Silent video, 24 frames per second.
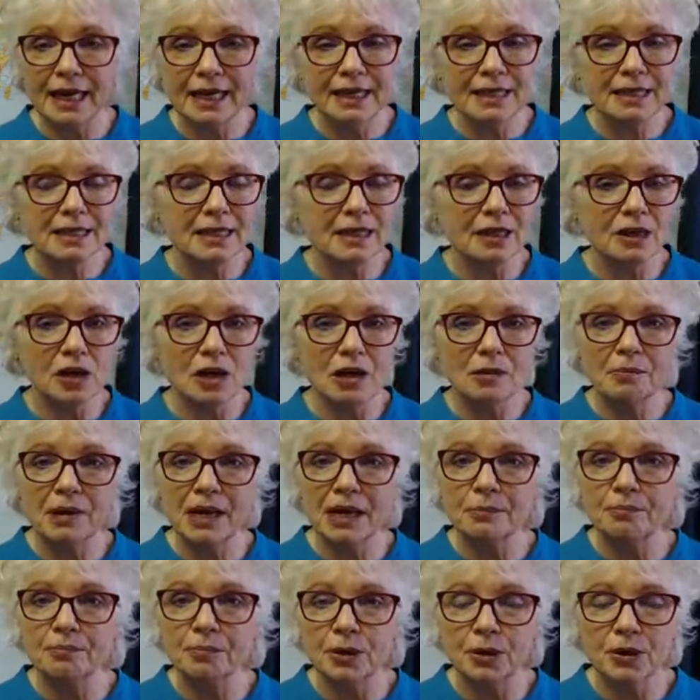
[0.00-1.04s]
It's in all my
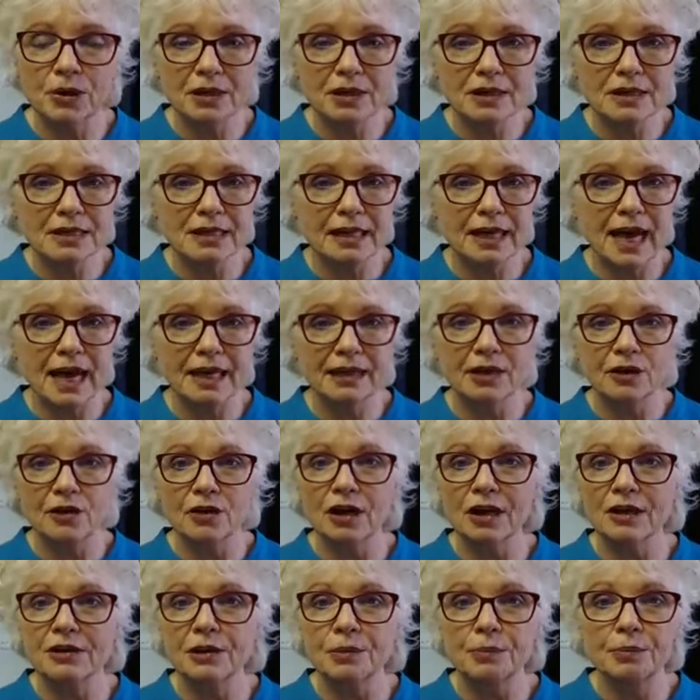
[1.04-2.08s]
books. God, there are
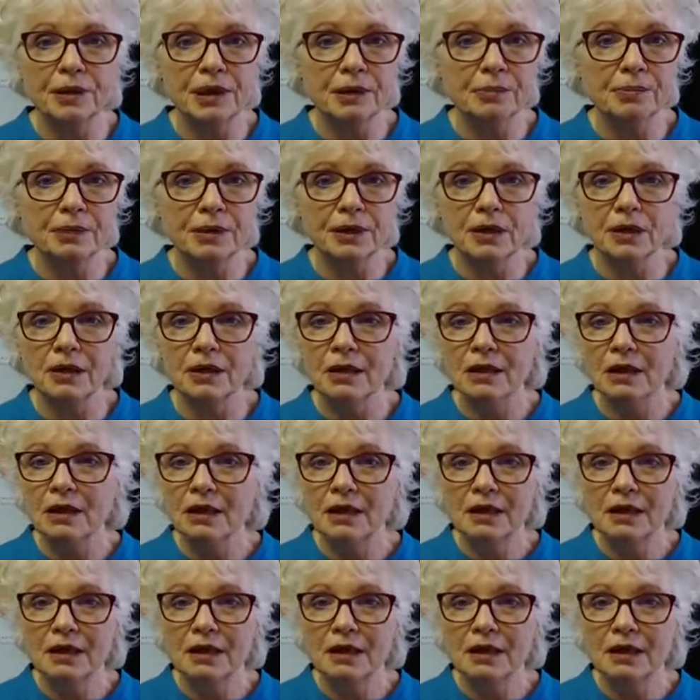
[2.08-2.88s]
other people.